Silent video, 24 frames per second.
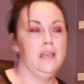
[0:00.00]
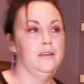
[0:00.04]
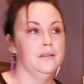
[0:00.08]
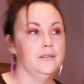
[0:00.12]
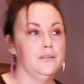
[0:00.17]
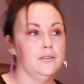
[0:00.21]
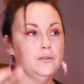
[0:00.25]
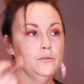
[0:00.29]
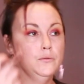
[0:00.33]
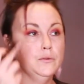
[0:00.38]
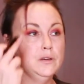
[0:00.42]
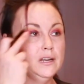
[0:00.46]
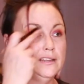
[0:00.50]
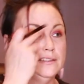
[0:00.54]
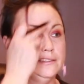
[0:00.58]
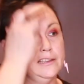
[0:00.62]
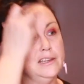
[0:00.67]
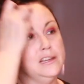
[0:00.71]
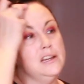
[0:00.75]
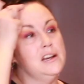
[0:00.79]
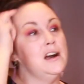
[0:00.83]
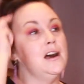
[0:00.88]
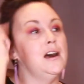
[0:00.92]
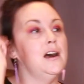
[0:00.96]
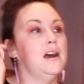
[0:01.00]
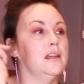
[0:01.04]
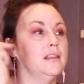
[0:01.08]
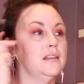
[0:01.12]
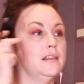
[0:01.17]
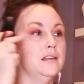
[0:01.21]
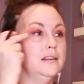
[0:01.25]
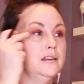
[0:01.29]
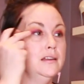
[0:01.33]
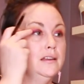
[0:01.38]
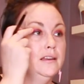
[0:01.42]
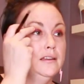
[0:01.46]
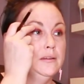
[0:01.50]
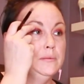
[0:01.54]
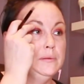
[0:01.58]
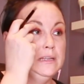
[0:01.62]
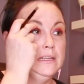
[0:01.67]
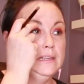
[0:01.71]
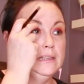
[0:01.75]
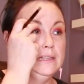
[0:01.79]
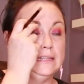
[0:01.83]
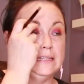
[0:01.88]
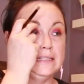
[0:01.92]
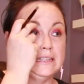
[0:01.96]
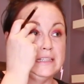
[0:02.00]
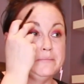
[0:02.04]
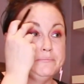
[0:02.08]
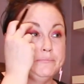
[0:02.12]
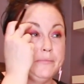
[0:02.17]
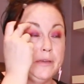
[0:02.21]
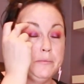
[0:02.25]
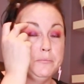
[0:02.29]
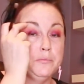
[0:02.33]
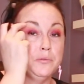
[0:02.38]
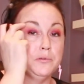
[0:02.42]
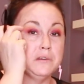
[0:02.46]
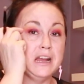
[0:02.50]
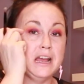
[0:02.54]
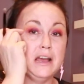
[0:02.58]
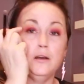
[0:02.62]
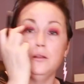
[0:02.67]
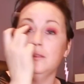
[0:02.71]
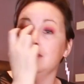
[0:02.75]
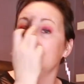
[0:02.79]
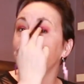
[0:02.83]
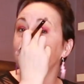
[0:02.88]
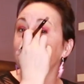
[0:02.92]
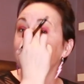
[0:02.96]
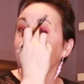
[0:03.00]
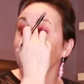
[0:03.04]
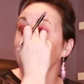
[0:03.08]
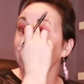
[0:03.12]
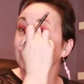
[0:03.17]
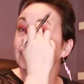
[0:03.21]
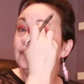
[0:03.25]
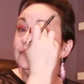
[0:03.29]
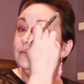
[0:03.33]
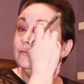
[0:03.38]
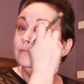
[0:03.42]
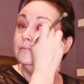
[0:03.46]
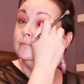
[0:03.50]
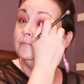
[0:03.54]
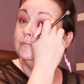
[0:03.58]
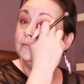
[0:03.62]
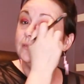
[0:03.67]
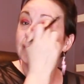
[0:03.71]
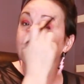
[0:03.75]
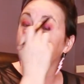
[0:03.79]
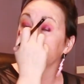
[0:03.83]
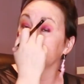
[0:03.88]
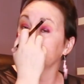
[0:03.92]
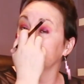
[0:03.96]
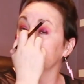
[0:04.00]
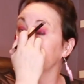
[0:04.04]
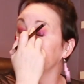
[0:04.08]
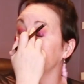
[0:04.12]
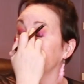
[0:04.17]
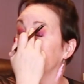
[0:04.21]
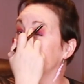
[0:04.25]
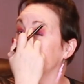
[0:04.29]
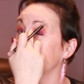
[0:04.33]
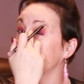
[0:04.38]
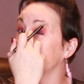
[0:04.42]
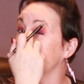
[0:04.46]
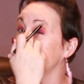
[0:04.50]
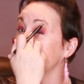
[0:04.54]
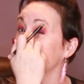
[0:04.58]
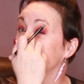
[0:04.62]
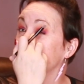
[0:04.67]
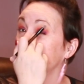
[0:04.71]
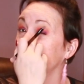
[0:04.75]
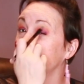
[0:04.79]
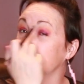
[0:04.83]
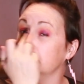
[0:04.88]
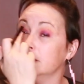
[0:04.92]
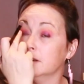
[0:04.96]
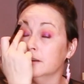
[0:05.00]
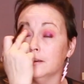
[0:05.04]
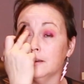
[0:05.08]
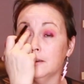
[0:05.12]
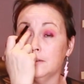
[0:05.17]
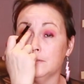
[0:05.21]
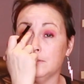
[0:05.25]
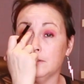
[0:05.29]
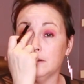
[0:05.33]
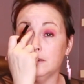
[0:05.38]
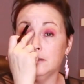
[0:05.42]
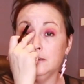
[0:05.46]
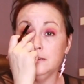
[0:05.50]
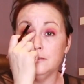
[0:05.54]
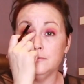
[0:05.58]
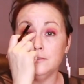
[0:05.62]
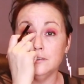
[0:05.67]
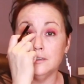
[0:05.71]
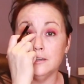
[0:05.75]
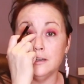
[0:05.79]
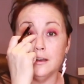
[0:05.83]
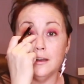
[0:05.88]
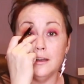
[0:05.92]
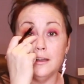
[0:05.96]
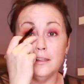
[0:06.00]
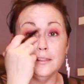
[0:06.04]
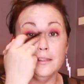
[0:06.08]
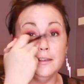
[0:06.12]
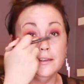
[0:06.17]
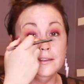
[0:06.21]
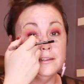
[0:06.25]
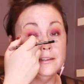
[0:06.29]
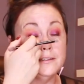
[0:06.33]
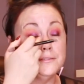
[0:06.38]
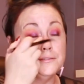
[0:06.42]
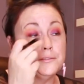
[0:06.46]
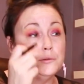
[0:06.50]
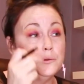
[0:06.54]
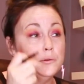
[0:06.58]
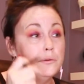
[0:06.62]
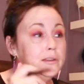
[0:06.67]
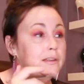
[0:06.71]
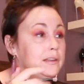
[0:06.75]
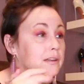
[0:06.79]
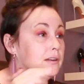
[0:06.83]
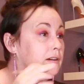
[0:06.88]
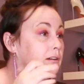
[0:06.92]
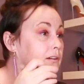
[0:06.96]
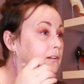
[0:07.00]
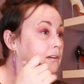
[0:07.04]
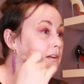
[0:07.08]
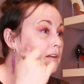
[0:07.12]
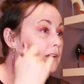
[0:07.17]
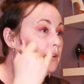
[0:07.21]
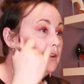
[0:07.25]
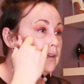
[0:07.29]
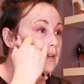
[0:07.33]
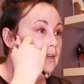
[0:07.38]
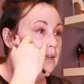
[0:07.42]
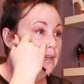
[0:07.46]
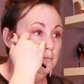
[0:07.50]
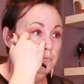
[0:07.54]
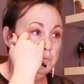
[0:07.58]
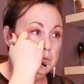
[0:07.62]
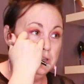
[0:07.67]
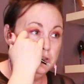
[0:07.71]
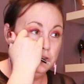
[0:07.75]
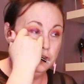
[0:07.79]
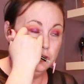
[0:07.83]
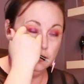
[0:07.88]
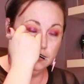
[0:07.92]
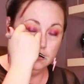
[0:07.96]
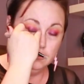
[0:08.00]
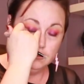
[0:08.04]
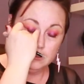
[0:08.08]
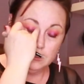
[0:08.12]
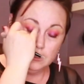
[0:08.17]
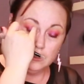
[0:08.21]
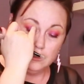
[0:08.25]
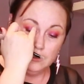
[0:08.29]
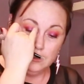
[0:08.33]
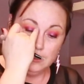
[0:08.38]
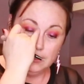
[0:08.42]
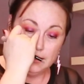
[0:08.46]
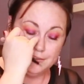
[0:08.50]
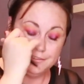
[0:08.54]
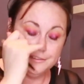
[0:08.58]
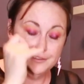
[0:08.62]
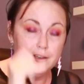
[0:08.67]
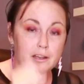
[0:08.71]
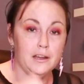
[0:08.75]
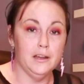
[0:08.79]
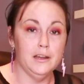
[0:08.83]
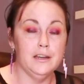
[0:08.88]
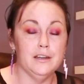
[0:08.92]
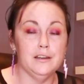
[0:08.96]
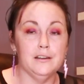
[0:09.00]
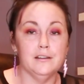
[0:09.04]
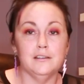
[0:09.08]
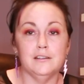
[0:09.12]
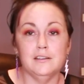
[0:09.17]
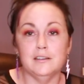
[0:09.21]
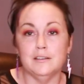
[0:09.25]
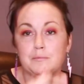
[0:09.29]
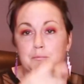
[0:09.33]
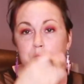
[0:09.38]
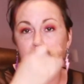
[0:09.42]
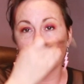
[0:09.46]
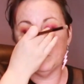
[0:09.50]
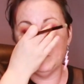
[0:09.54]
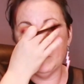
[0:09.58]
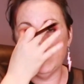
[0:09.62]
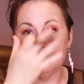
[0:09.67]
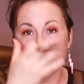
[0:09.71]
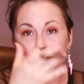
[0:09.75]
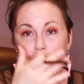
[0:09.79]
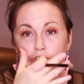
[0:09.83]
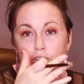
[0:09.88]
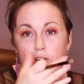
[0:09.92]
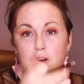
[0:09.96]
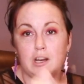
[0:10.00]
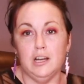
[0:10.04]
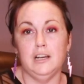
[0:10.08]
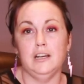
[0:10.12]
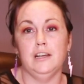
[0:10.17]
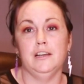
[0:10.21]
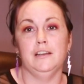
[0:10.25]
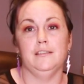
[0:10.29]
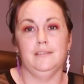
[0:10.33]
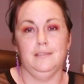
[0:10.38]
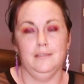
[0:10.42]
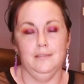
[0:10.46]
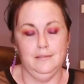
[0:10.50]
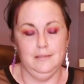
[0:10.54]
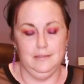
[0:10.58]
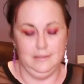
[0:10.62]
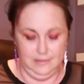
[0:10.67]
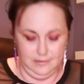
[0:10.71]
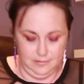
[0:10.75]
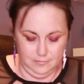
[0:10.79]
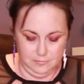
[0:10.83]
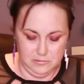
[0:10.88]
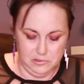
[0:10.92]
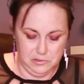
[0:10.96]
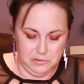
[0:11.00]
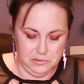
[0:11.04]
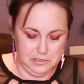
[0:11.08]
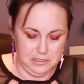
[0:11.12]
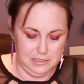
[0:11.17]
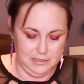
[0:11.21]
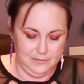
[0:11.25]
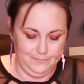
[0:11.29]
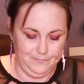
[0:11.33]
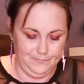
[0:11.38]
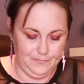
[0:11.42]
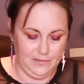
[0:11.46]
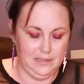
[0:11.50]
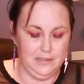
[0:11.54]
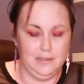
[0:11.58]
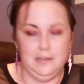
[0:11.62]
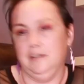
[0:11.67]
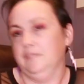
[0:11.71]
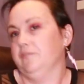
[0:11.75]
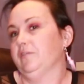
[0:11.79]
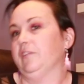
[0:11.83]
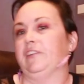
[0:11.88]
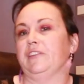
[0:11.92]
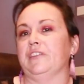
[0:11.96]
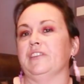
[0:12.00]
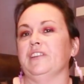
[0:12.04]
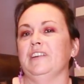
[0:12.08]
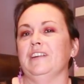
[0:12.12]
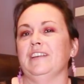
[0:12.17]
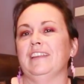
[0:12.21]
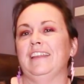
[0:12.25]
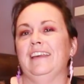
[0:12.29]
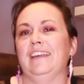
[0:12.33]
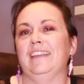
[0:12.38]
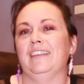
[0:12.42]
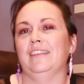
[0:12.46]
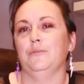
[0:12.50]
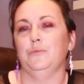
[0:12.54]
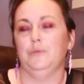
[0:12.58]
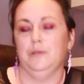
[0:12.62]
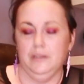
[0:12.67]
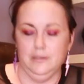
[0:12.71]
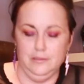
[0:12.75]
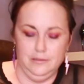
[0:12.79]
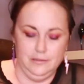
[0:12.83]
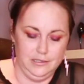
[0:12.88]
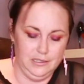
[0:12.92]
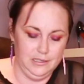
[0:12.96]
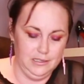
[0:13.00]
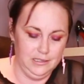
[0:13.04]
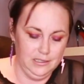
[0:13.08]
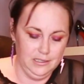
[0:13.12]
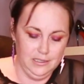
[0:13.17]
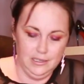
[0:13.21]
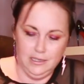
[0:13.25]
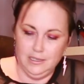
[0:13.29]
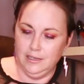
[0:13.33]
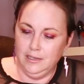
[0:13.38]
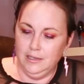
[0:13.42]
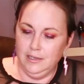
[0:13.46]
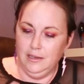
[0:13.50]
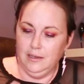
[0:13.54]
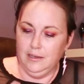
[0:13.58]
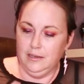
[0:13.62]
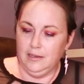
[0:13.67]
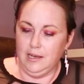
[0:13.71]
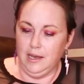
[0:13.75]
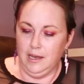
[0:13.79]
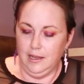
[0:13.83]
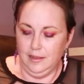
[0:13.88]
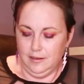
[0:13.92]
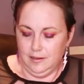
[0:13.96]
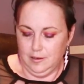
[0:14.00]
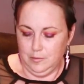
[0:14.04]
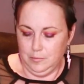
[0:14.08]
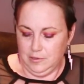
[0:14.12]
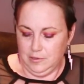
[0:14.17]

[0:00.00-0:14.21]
So when I say highlighting, I mean my brow line and in through here. I find if you highlight in through here, it makes you look a little less tired. It spaces your eyes a little more. It covers all like the weird color